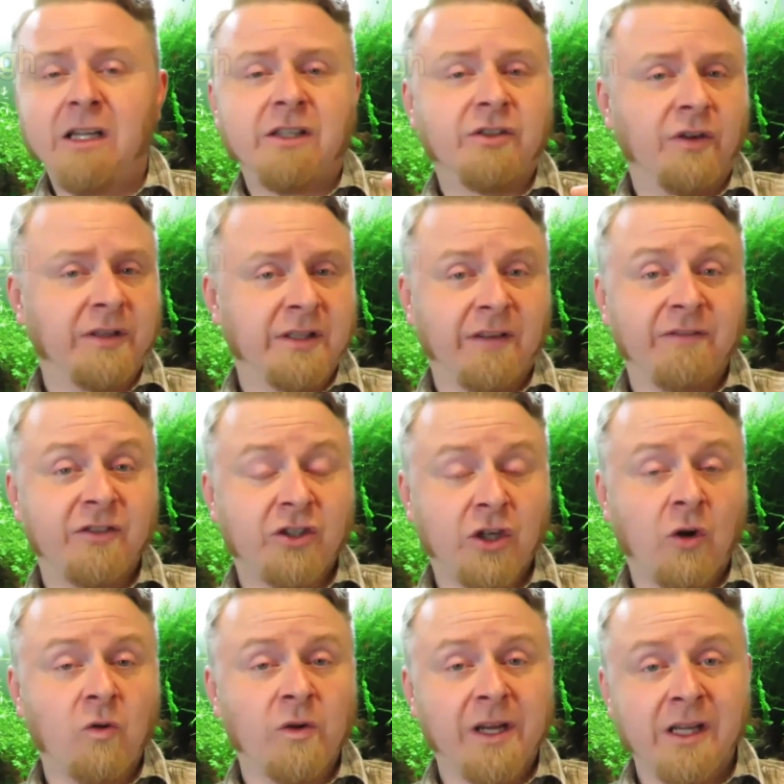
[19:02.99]
So as I've
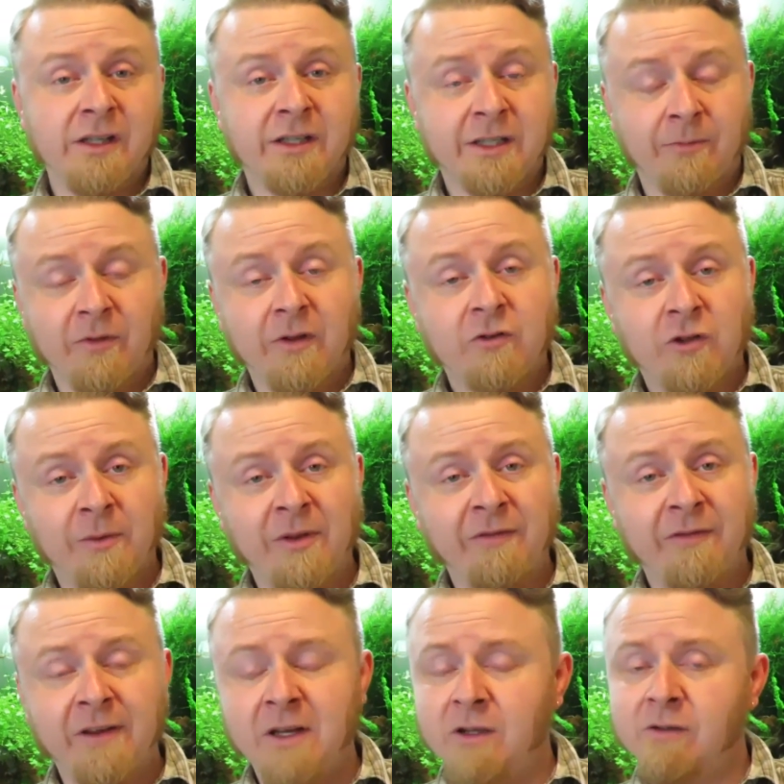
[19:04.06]
shown in some of the trimming
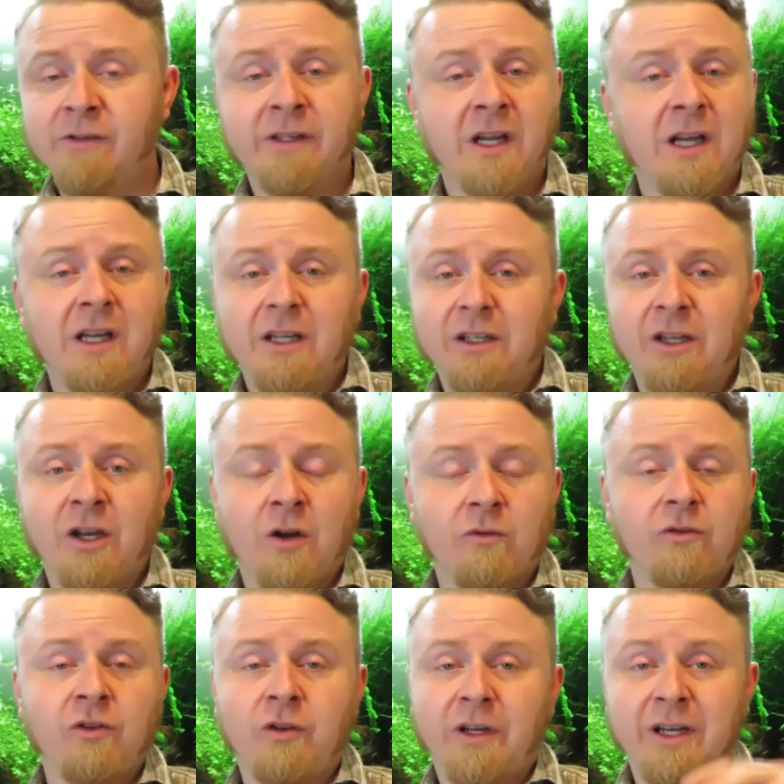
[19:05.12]
videos, you
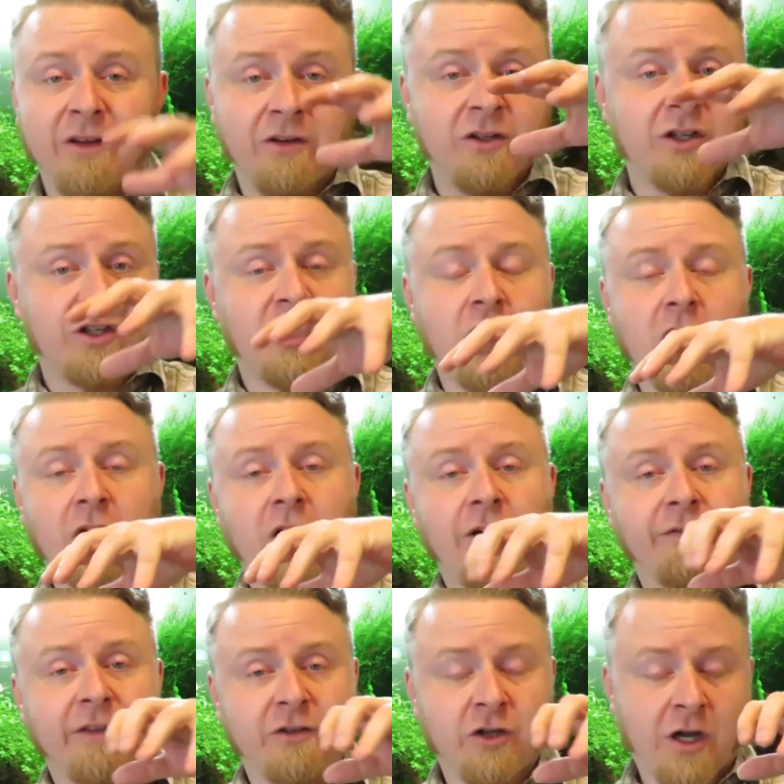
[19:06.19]
know, you can either just cut
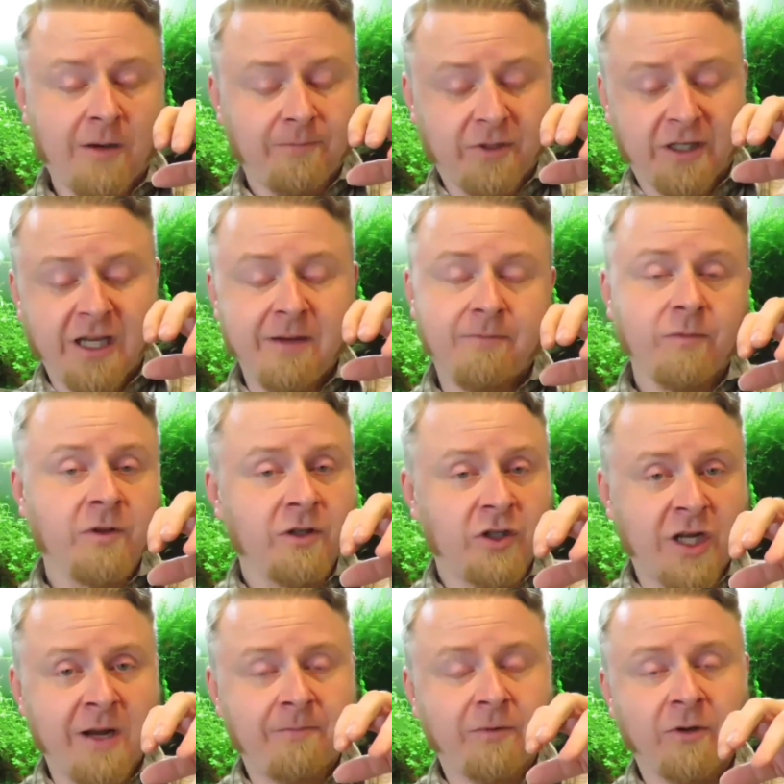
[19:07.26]
off the top to keep the
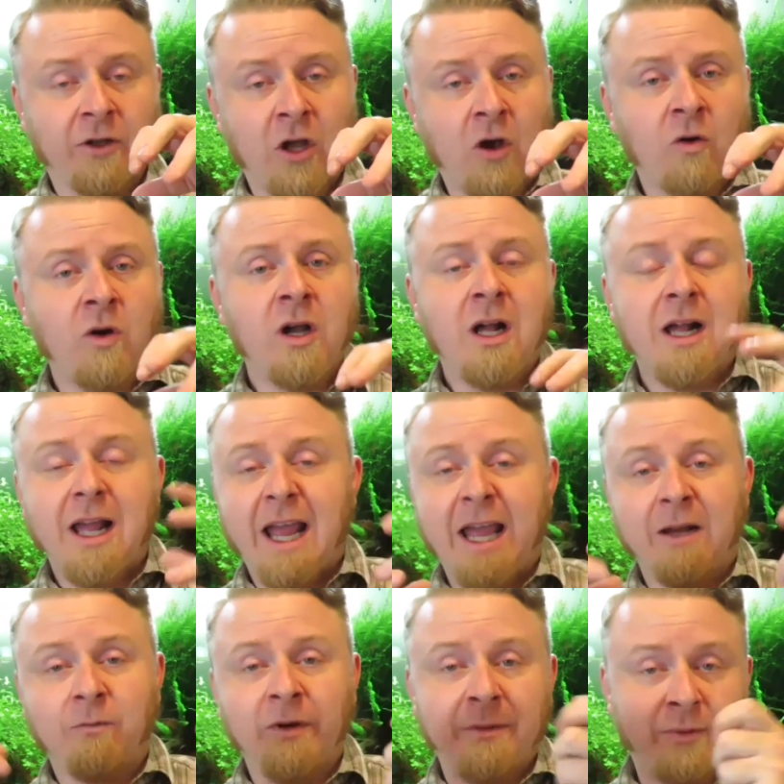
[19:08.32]
shape low
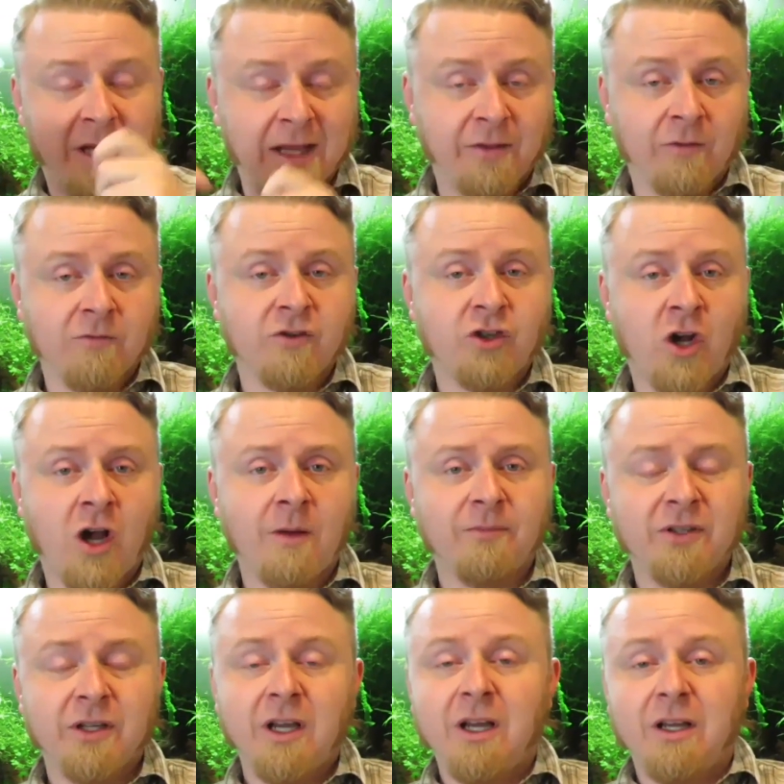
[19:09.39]
and replant those
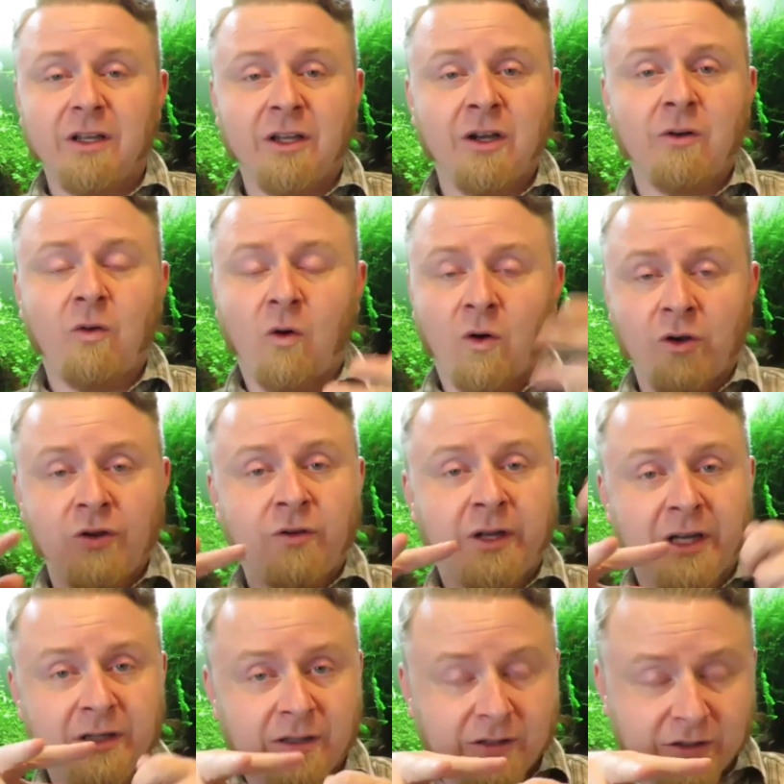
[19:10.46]
tops, you know, or you
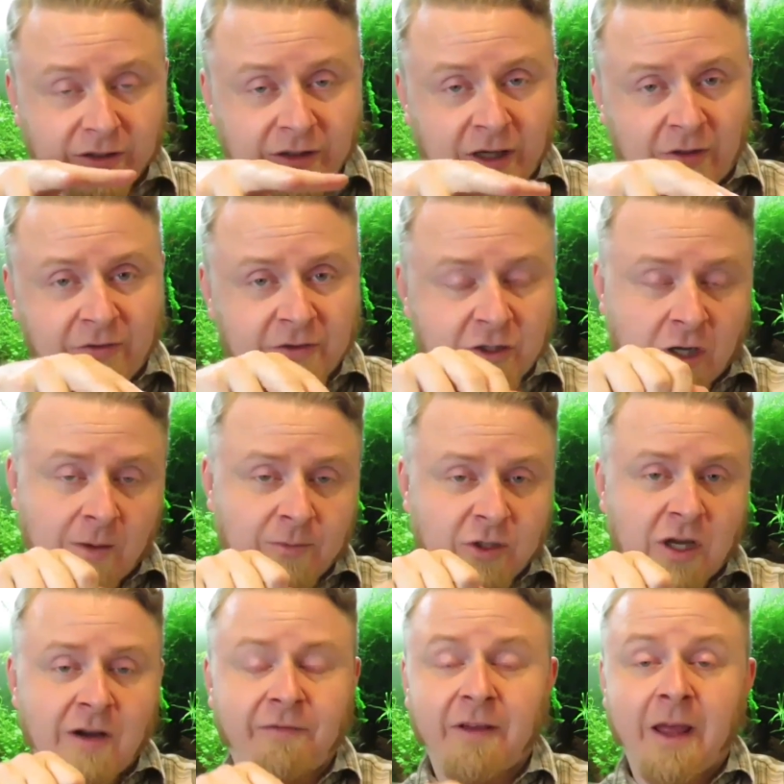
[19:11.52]
can cut the tops
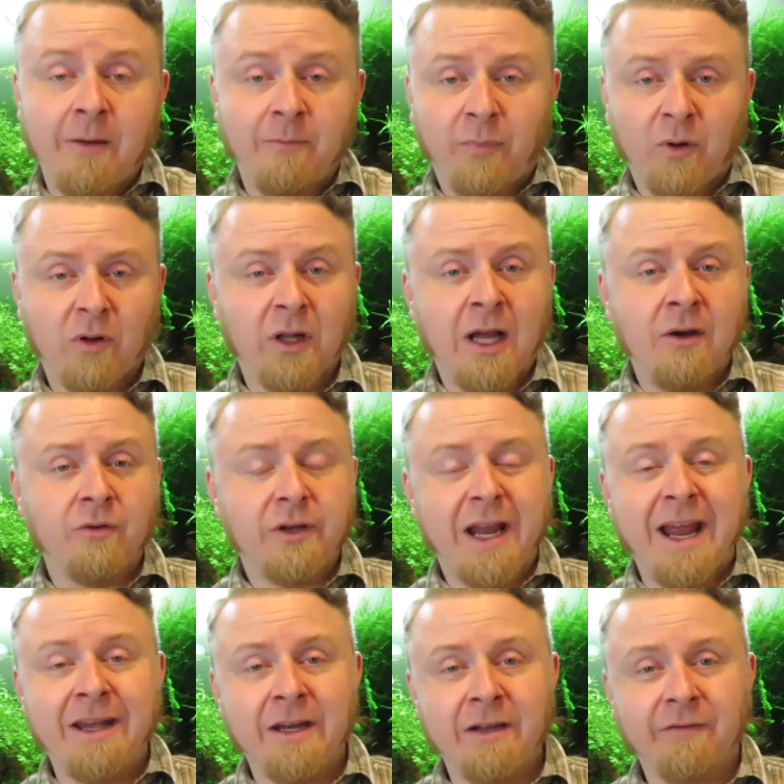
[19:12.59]
off and pull out
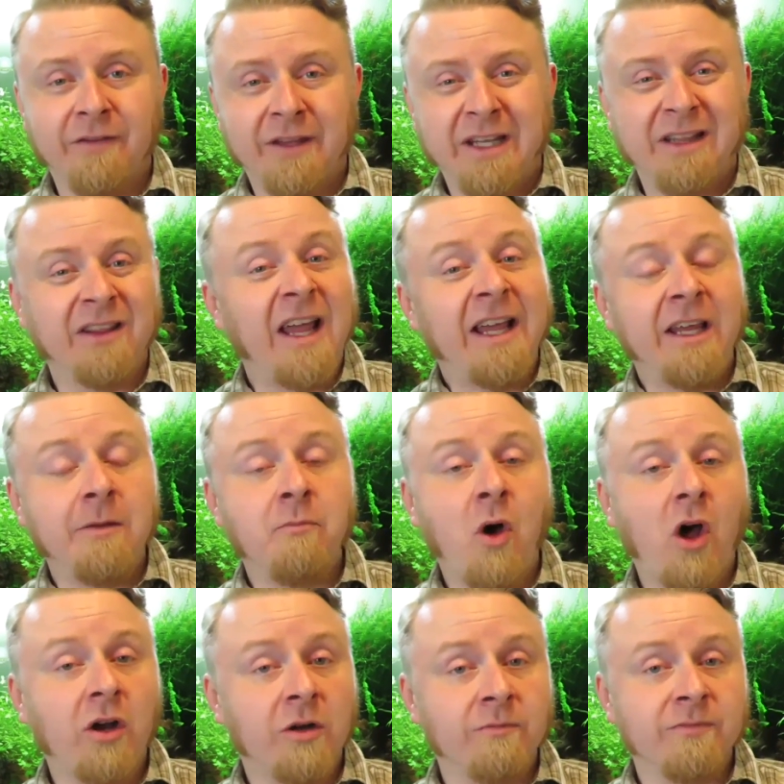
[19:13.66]
any of the leggy
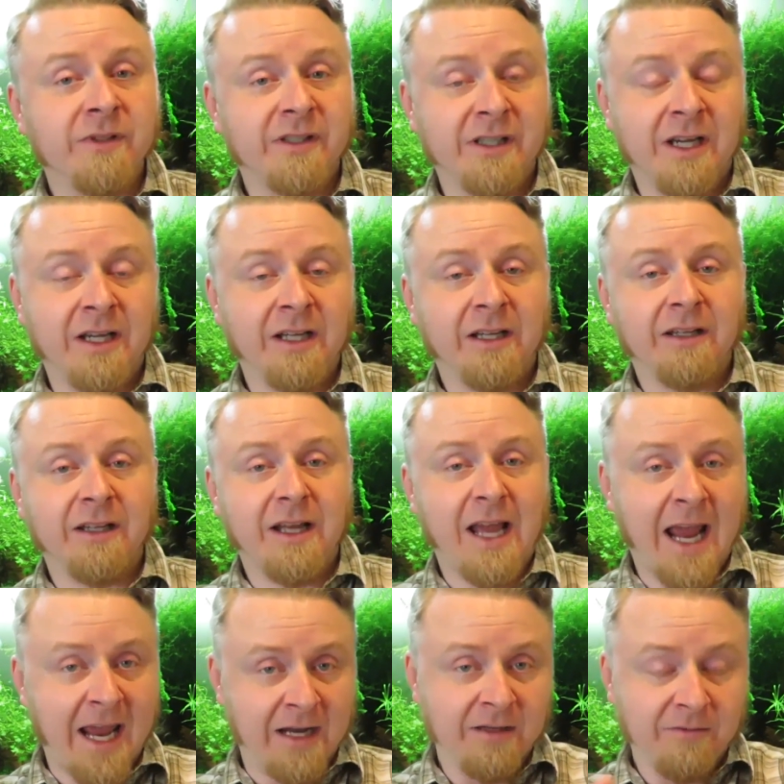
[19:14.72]
bottoms
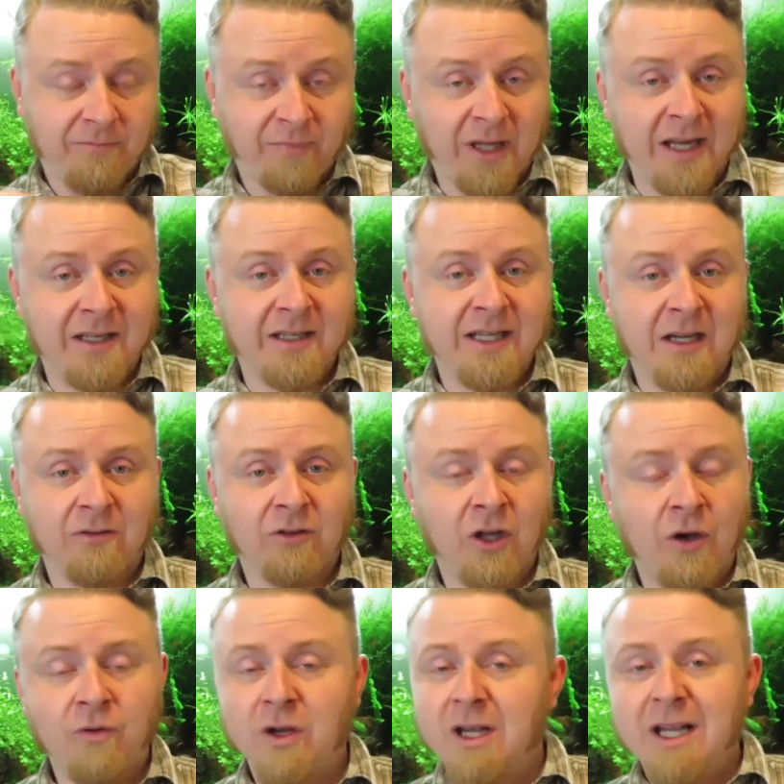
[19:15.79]
and plant it down
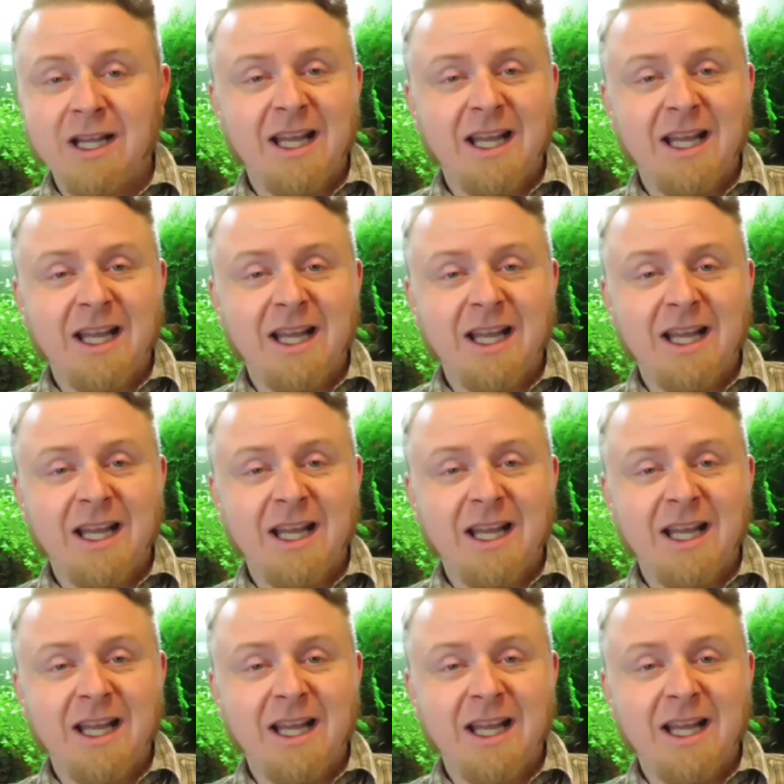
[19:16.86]
low.